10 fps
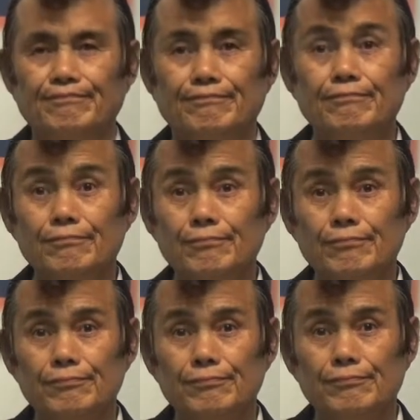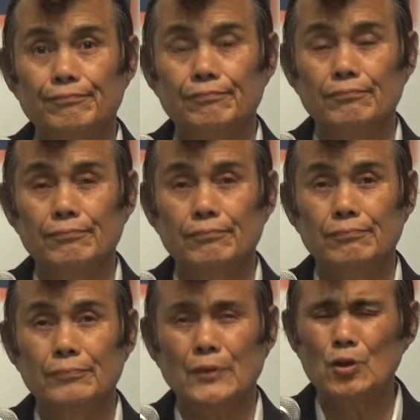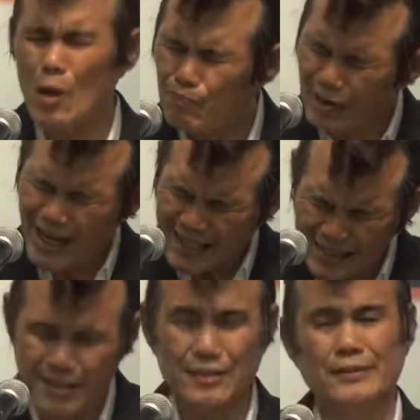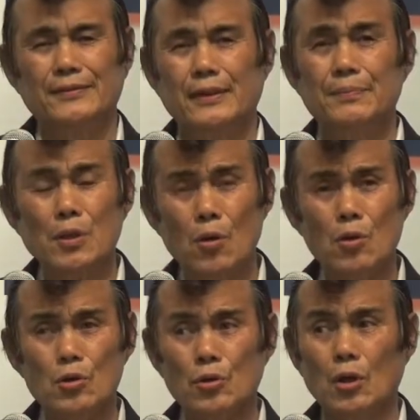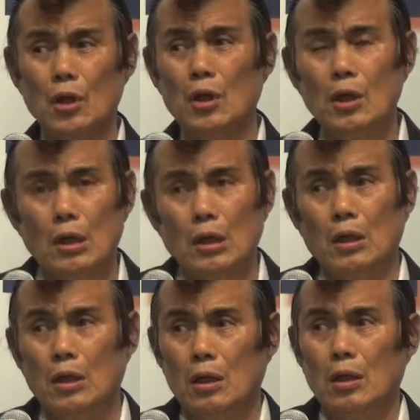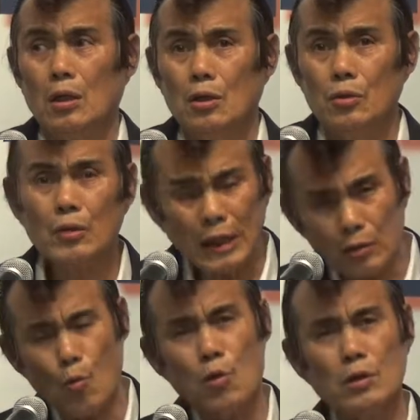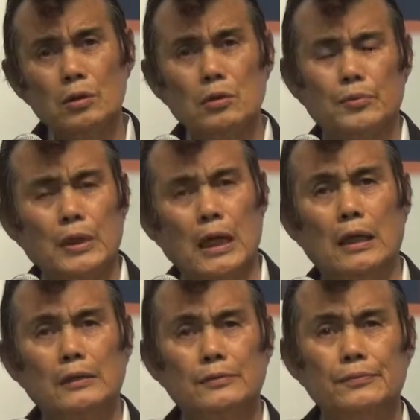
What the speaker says: You are blessed because you got the word of the God.